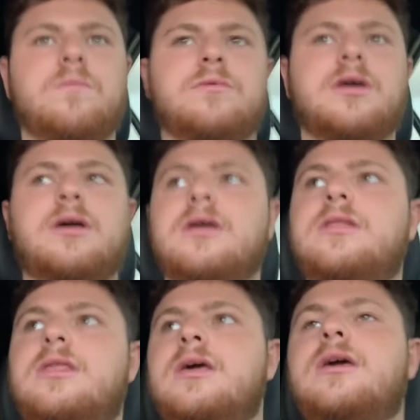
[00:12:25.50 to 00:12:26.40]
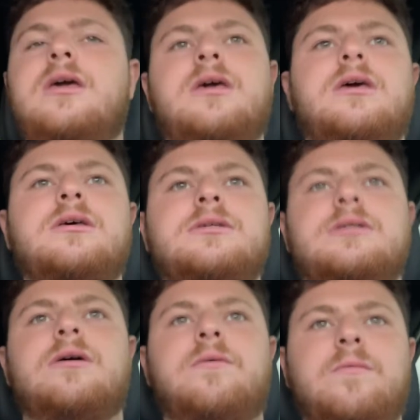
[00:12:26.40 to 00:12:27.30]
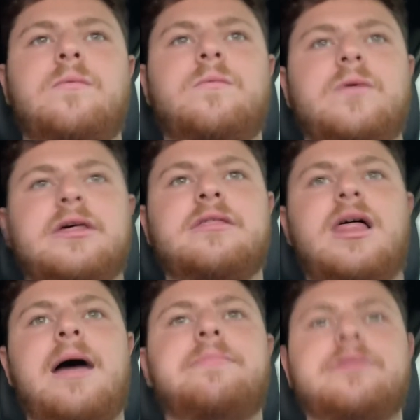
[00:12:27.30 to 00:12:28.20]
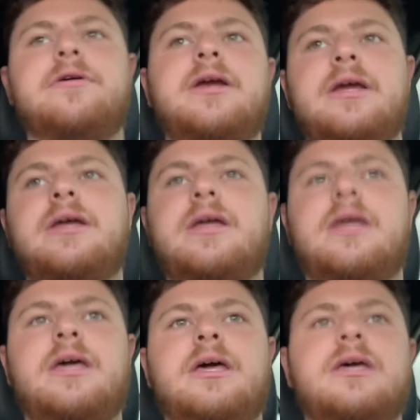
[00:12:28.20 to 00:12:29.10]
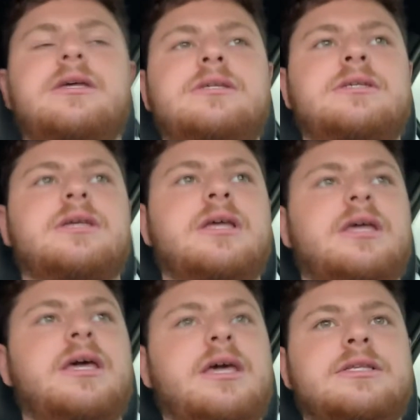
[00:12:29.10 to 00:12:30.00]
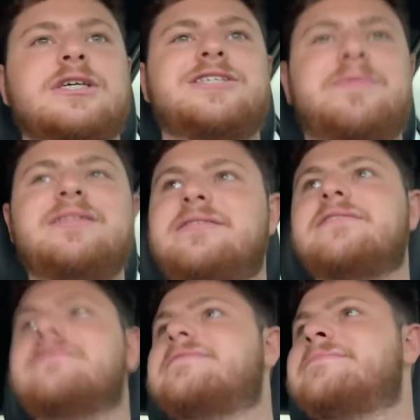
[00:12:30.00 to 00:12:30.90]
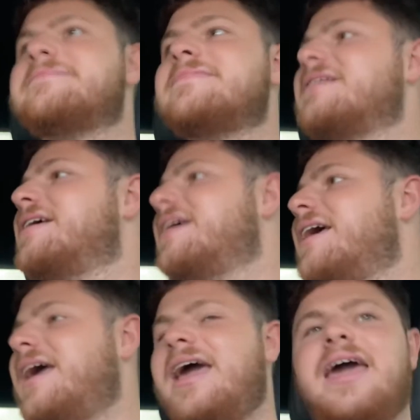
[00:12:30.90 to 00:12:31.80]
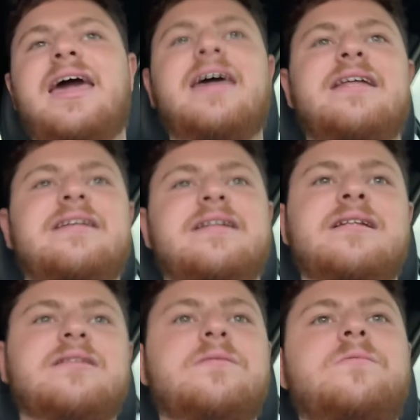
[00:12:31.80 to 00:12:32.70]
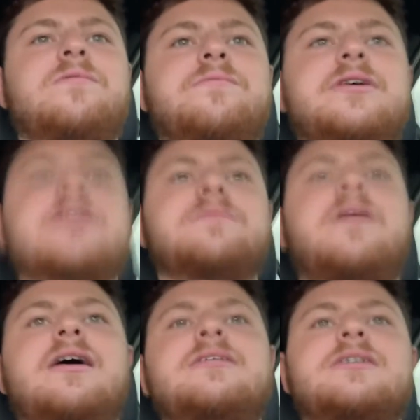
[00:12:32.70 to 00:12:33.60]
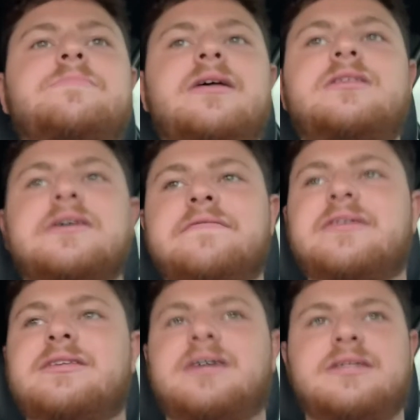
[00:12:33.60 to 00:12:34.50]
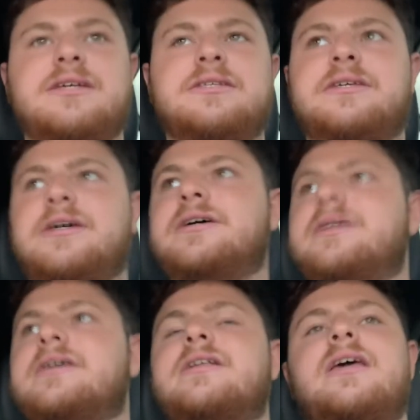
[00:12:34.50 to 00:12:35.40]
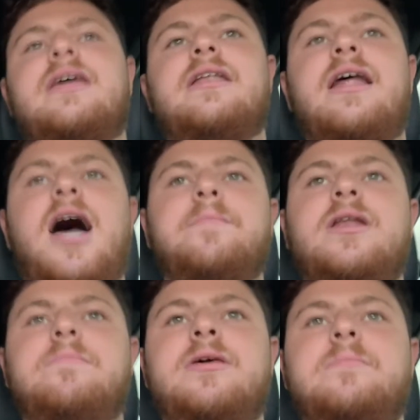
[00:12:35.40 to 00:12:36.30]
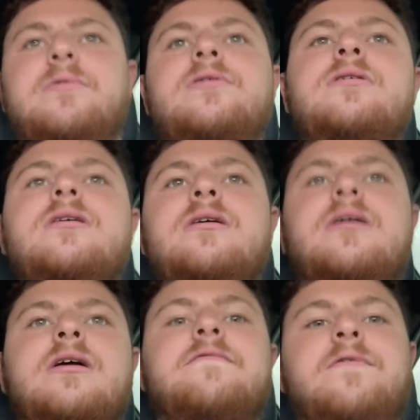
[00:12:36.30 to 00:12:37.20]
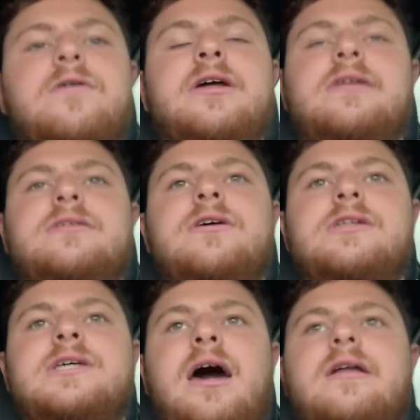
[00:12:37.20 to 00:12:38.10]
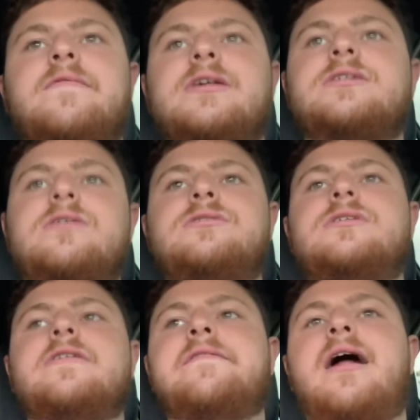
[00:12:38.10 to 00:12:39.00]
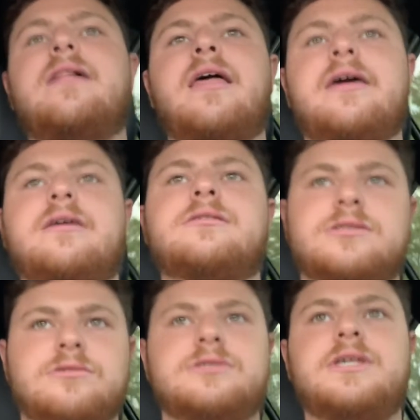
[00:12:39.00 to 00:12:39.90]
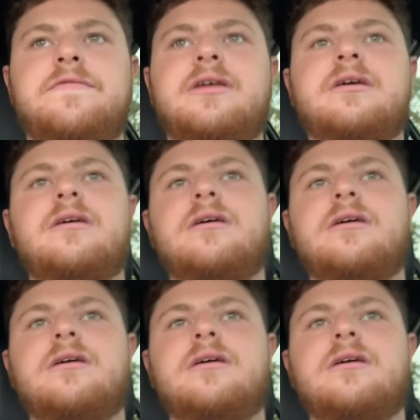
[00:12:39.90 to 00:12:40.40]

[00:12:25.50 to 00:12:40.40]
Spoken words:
the good thing is with Lap 3 is it's expensive, and the reason why it's expensive is because it's good, and not many people can afford it, so it's kind of exclusive, and I like exclusivity.